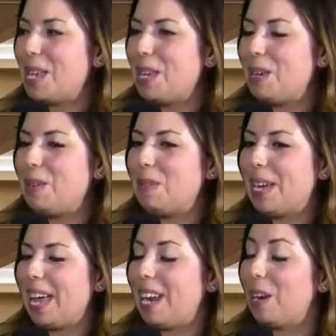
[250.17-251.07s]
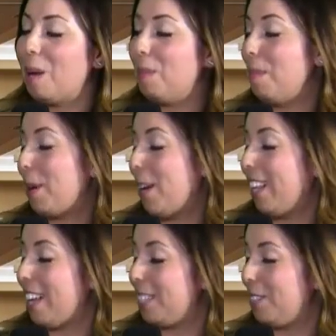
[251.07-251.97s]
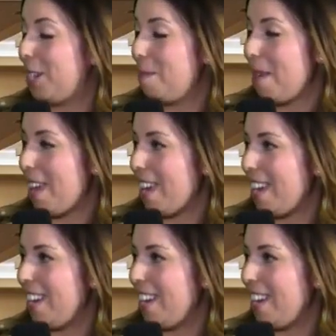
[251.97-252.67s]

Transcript: you get a complimentary glass of champagne.